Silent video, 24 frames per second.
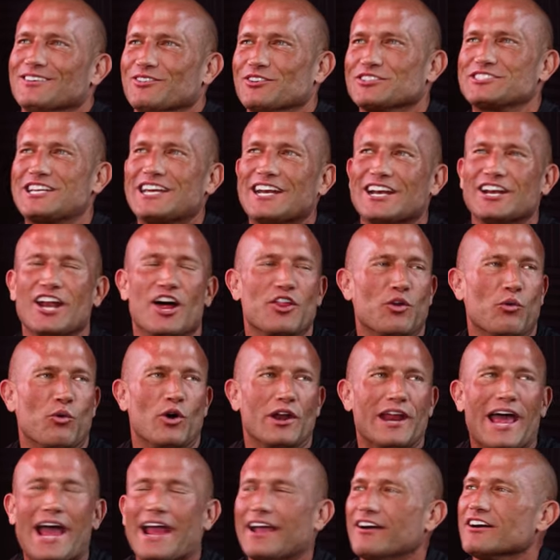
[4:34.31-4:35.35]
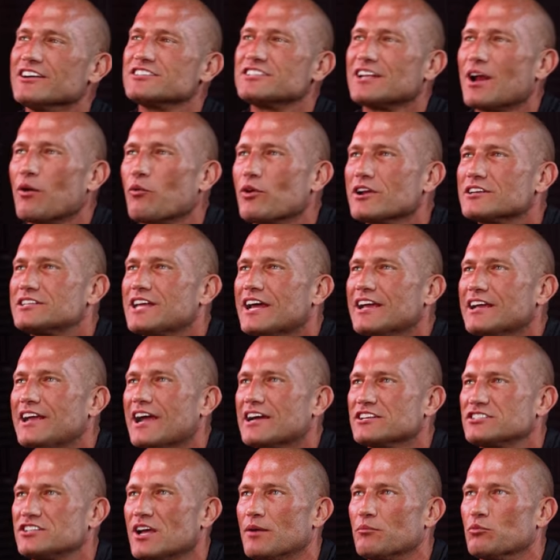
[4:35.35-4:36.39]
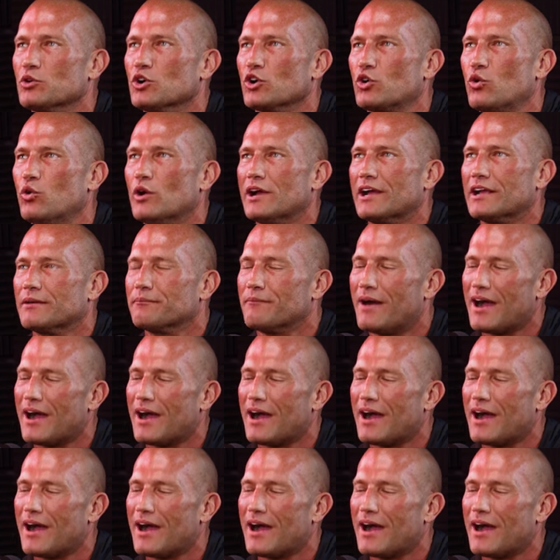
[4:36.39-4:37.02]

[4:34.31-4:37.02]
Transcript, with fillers: Let's get another one. Hey, listen, I want to tell you guys something real quick.